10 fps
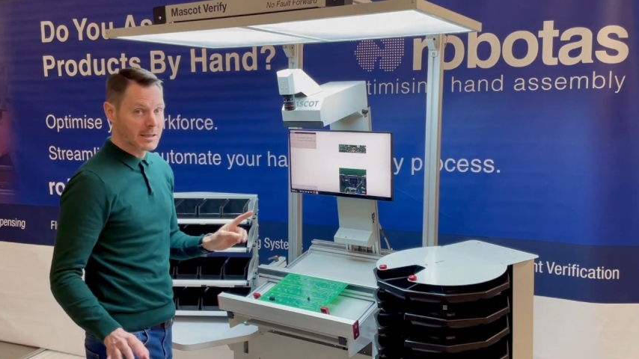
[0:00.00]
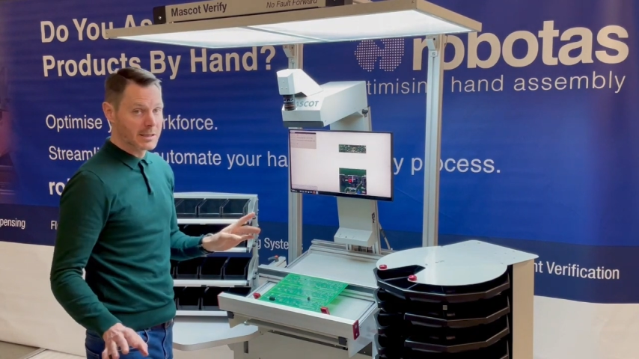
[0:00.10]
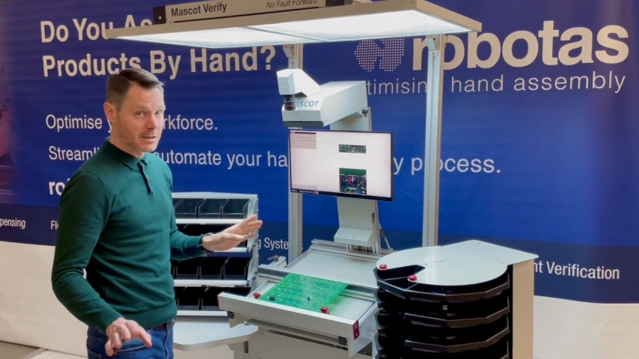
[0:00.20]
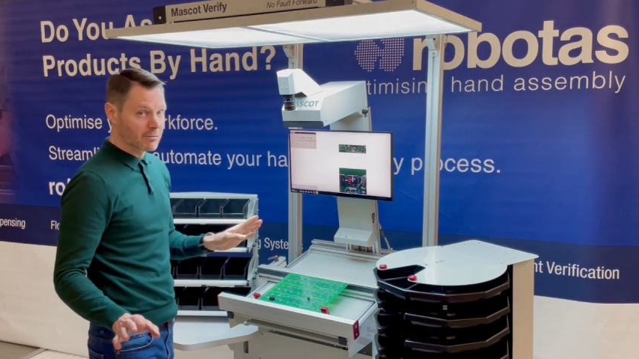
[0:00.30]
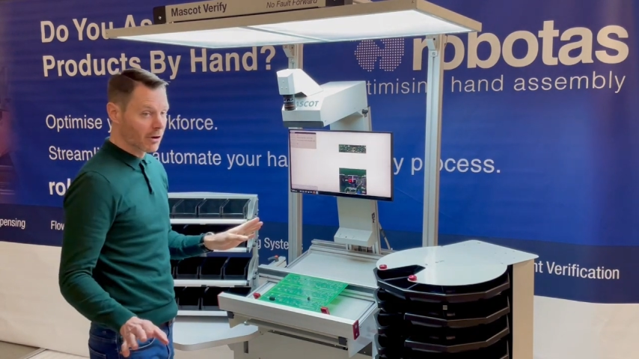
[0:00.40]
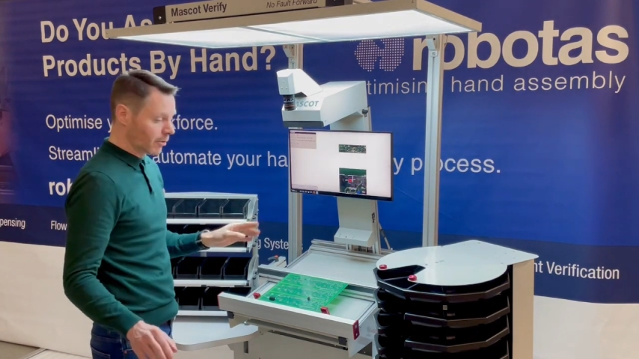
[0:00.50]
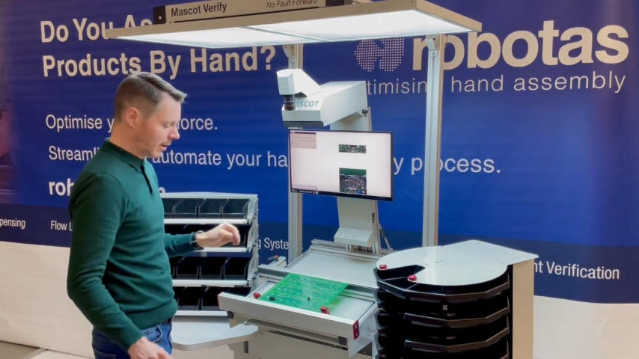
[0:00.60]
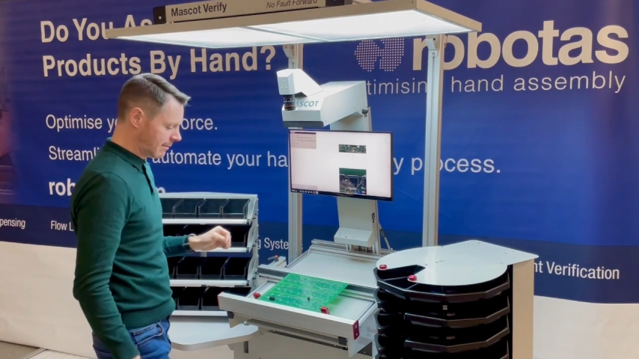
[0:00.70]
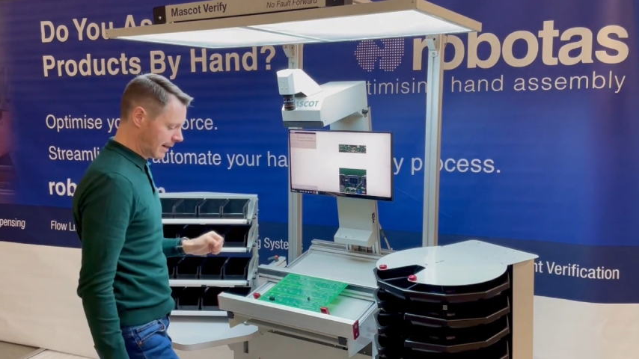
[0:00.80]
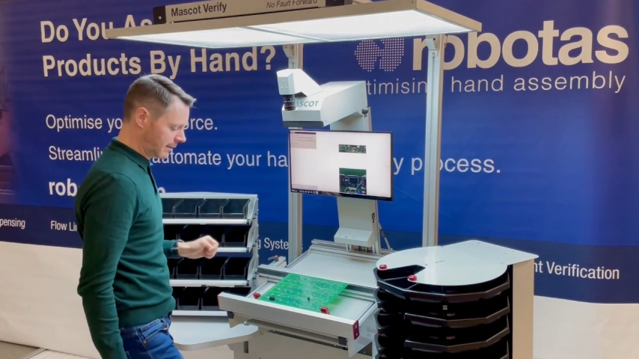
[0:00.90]
is the wrong
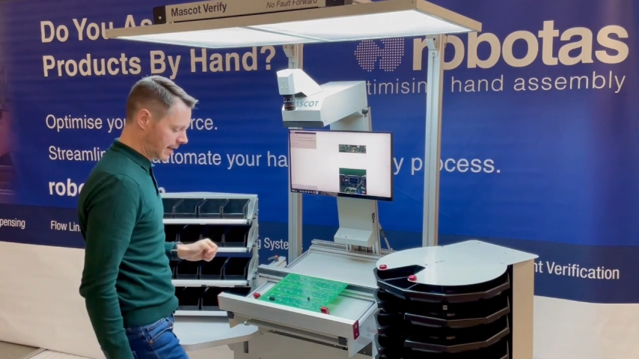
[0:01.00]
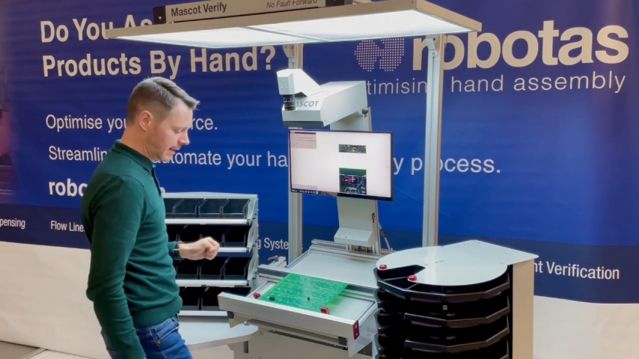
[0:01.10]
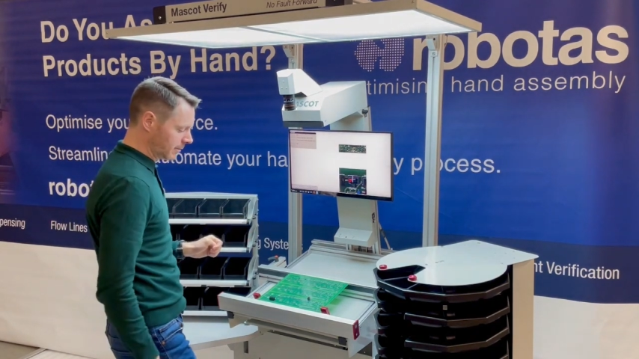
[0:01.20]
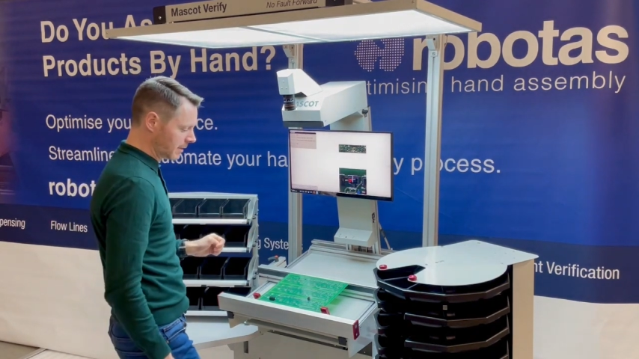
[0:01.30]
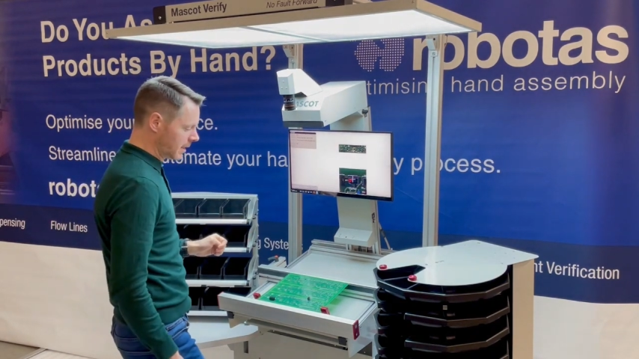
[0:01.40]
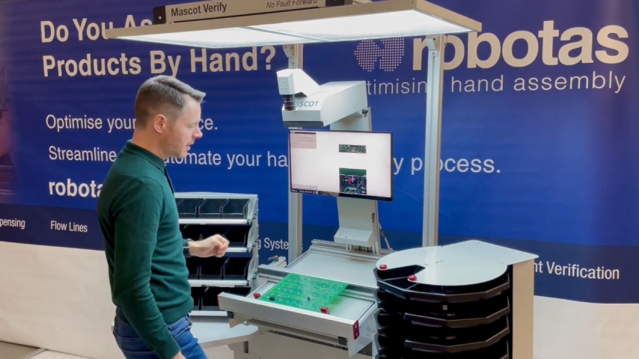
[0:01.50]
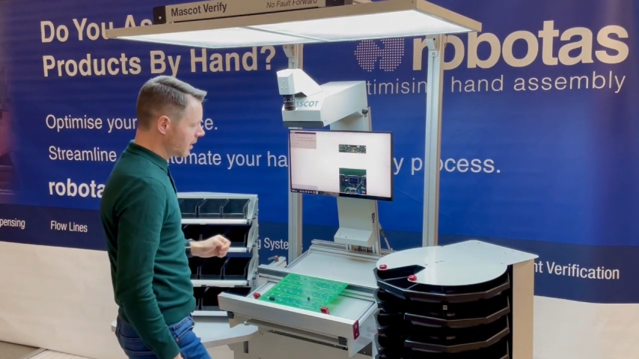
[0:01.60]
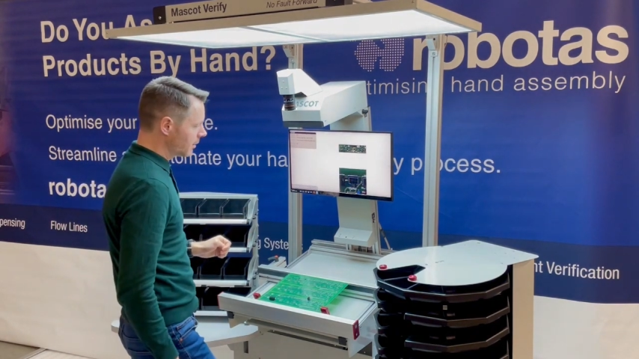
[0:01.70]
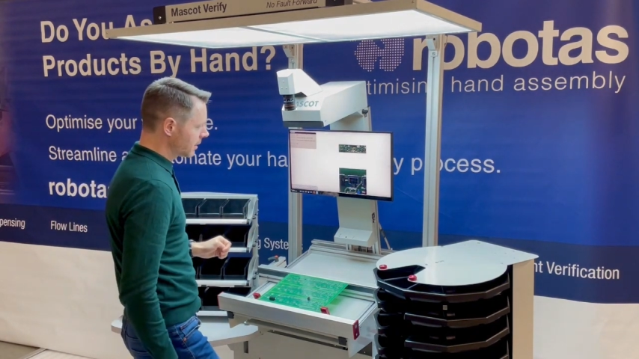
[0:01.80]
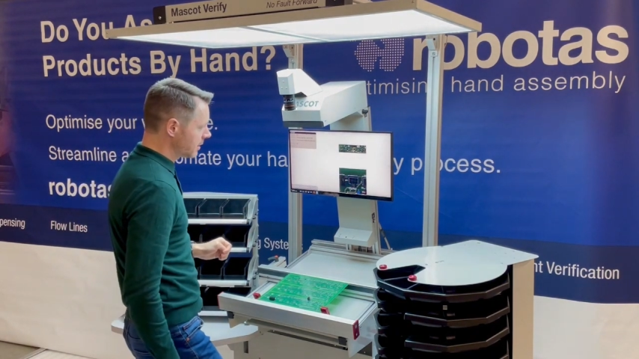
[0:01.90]
way around now.
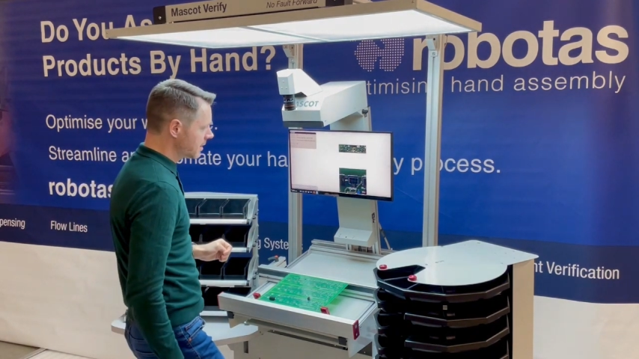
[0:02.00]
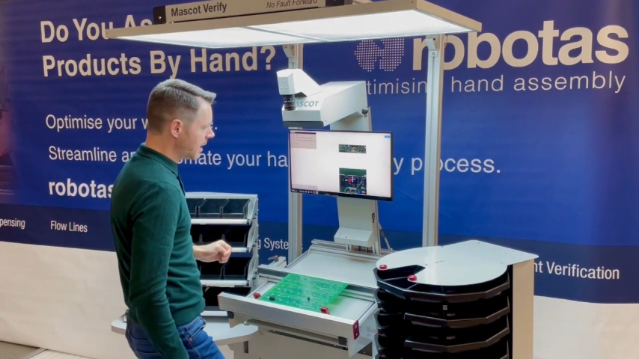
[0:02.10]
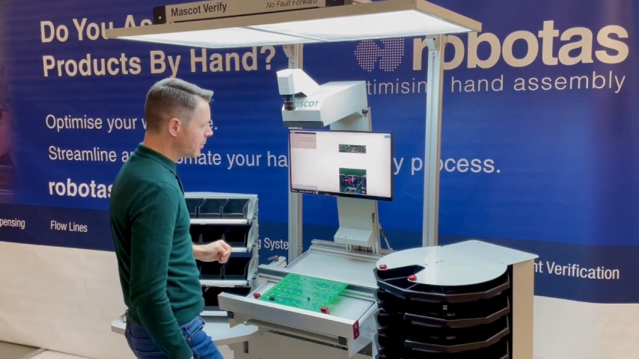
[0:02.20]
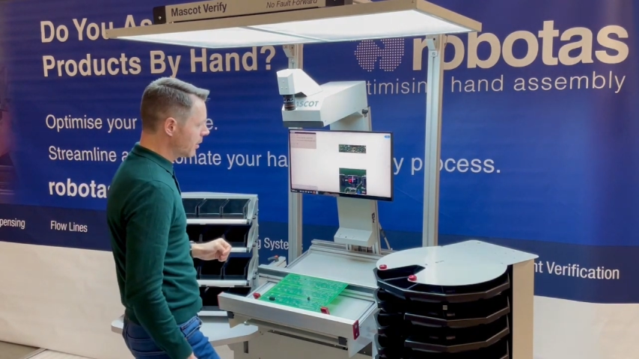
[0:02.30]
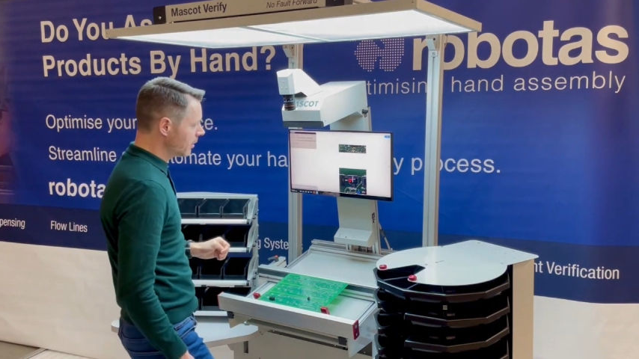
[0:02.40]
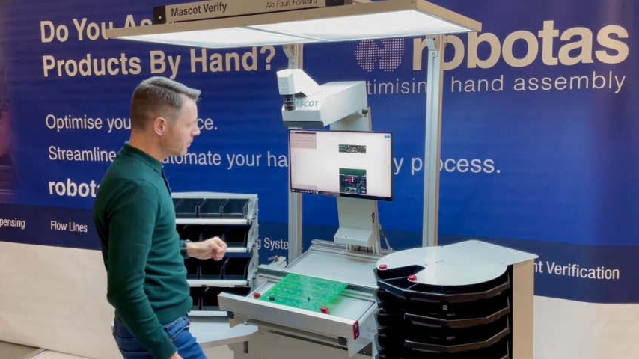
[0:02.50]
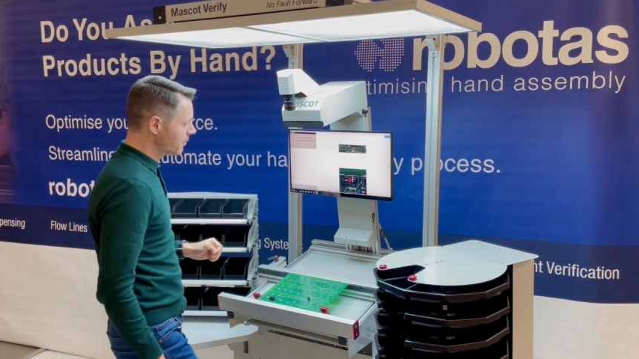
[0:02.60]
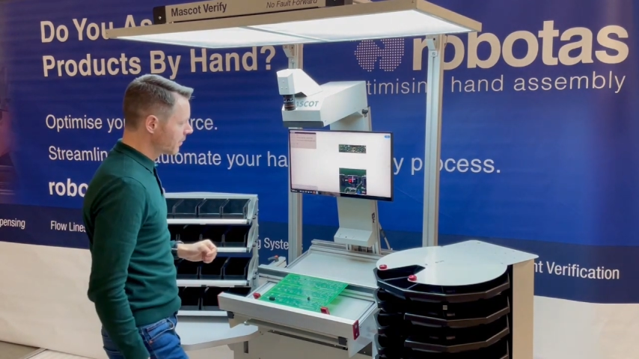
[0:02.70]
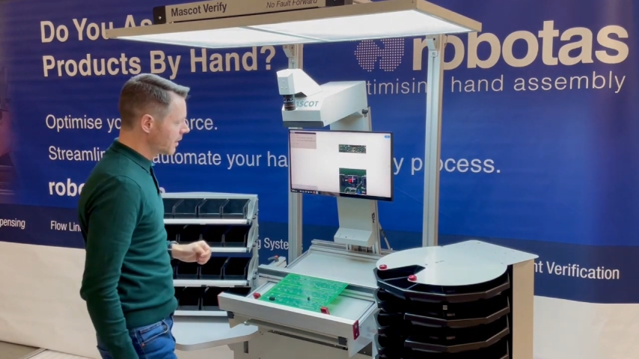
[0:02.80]
I'm going to step on,